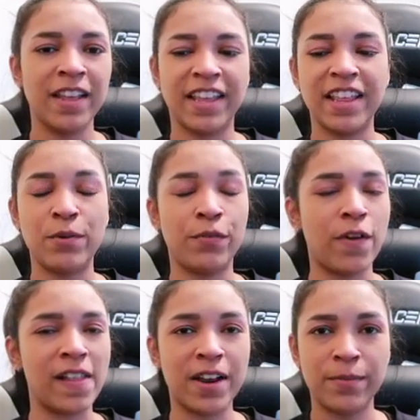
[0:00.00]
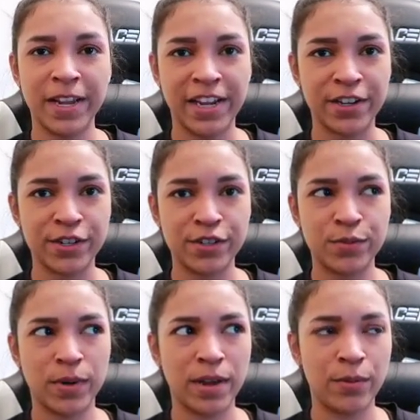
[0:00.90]
Like they would fall out of my ears
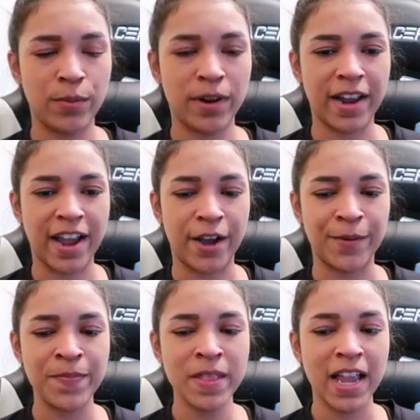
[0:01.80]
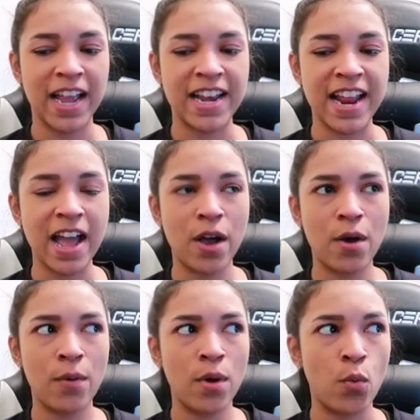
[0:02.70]
when I would out, and
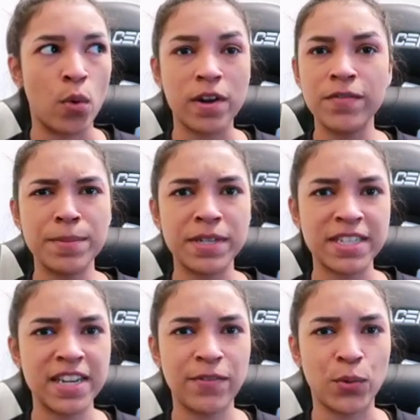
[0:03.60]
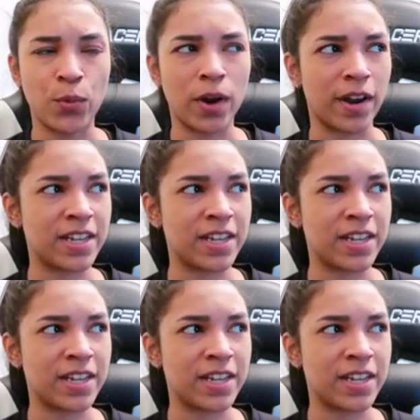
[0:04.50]
now one of them doesn't even work.